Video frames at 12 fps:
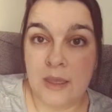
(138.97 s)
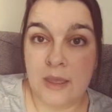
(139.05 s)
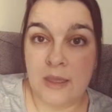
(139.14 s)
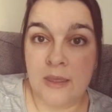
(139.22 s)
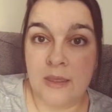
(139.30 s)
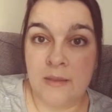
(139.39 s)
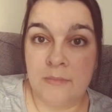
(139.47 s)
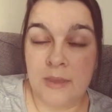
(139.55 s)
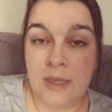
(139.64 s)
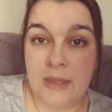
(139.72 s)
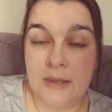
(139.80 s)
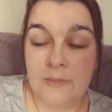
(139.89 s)

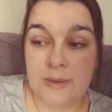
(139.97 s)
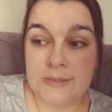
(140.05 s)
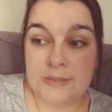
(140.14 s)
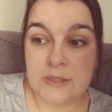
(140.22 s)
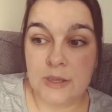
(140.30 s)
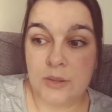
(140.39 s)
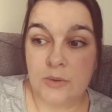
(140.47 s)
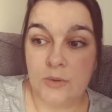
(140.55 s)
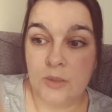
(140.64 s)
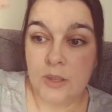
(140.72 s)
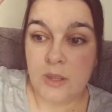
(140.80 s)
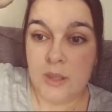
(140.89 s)
Anyway, so
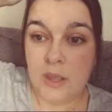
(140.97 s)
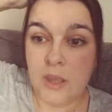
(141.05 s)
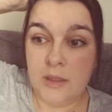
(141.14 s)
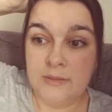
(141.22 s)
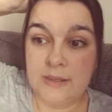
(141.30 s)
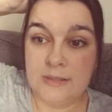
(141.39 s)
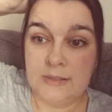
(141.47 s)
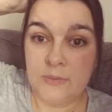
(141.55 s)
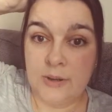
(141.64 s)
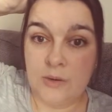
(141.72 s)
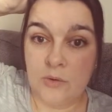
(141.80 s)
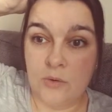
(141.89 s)
this
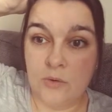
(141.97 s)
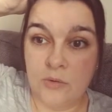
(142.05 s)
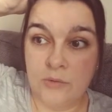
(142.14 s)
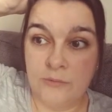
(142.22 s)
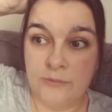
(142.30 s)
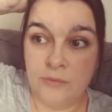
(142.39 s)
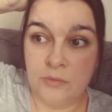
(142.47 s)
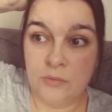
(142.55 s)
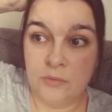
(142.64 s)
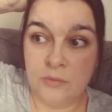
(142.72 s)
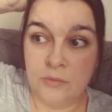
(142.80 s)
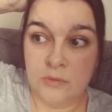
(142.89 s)
went on
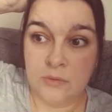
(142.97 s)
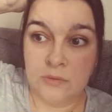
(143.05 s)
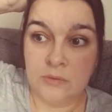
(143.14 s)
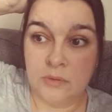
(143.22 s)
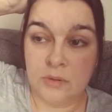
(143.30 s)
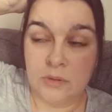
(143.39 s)
for a